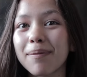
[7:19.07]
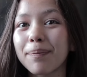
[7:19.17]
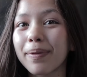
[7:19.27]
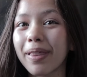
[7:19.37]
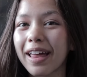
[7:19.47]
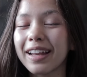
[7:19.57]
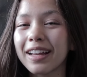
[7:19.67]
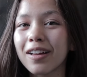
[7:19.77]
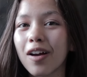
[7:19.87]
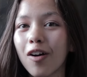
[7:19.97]
I'm
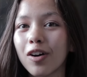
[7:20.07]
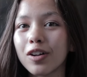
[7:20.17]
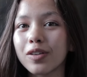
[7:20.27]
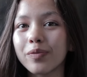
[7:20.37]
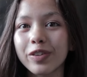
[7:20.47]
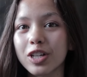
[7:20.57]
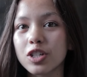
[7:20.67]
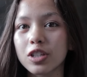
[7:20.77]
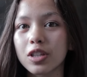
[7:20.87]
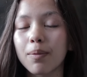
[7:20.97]
planning on
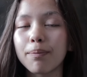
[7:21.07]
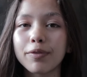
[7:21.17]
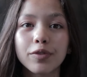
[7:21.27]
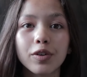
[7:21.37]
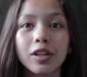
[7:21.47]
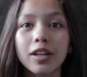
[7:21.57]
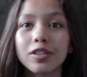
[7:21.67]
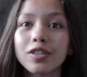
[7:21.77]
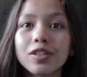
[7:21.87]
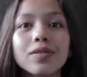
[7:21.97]
finishing them before
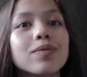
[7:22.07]
lunch.